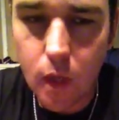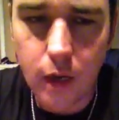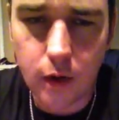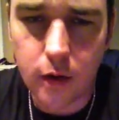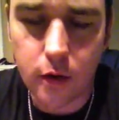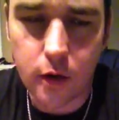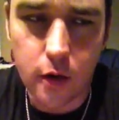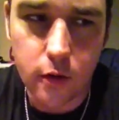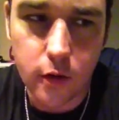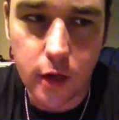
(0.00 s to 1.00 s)
I had another
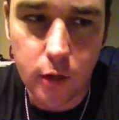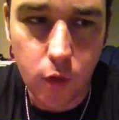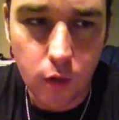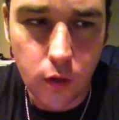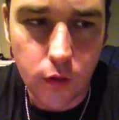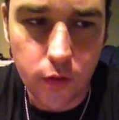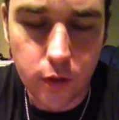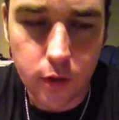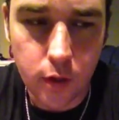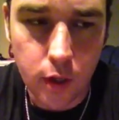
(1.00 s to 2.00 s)
cardo that I'd been
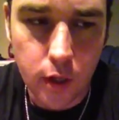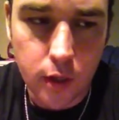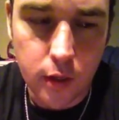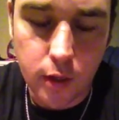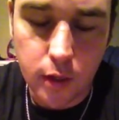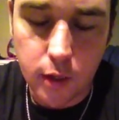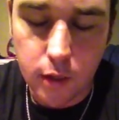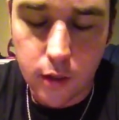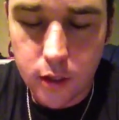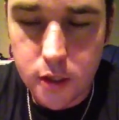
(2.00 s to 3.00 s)
using that
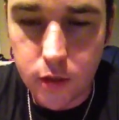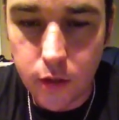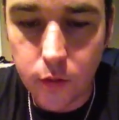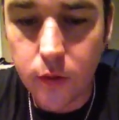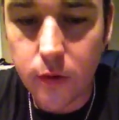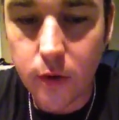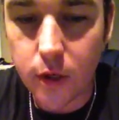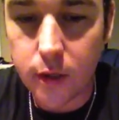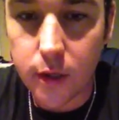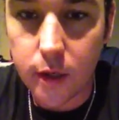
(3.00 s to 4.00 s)
I initially threw
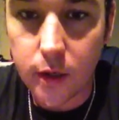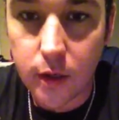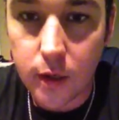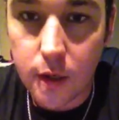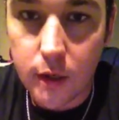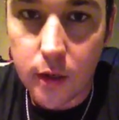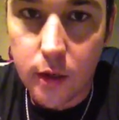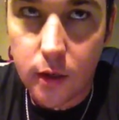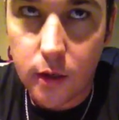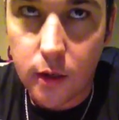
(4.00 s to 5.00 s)
on there,
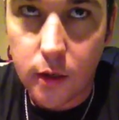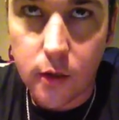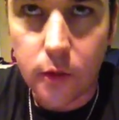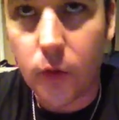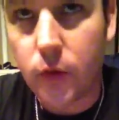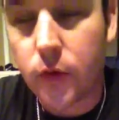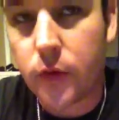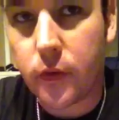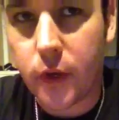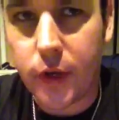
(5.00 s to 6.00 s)
and it
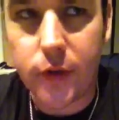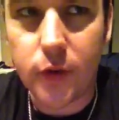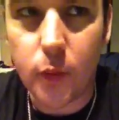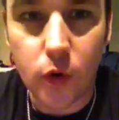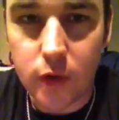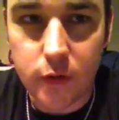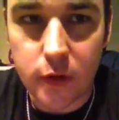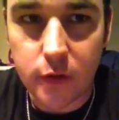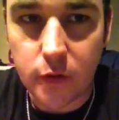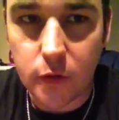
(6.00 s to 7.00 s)
was like 2.6
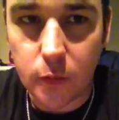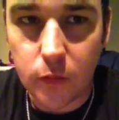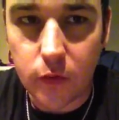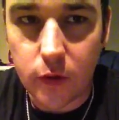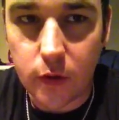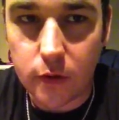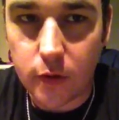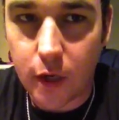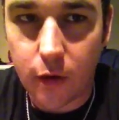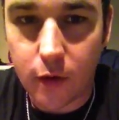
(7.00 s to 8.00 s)
ohms,
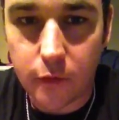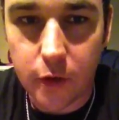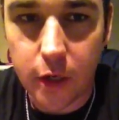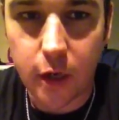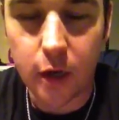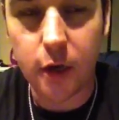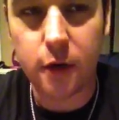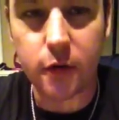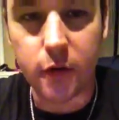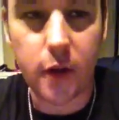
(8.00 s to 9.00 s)
and I don't have any
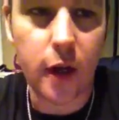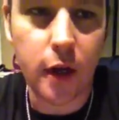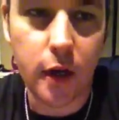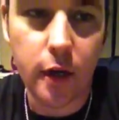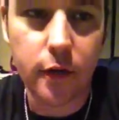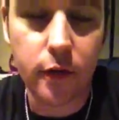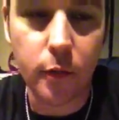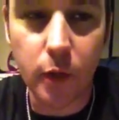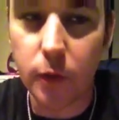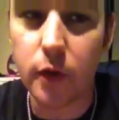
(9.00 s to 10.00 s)
cardos that are that high, so
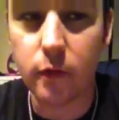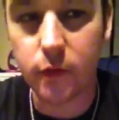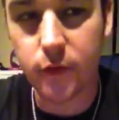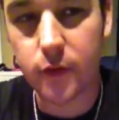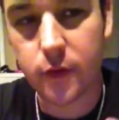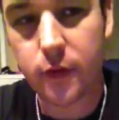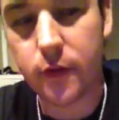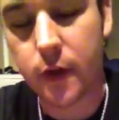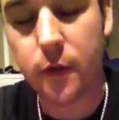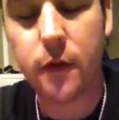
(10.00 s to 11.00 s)
maybe the resistance
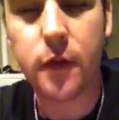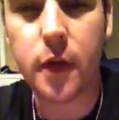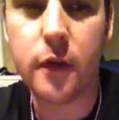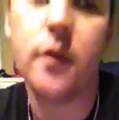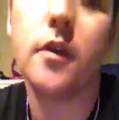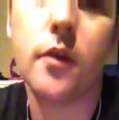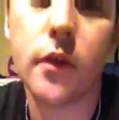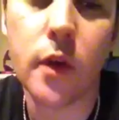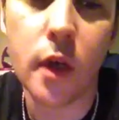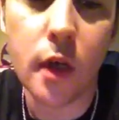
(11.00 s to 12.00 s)
after a few days of use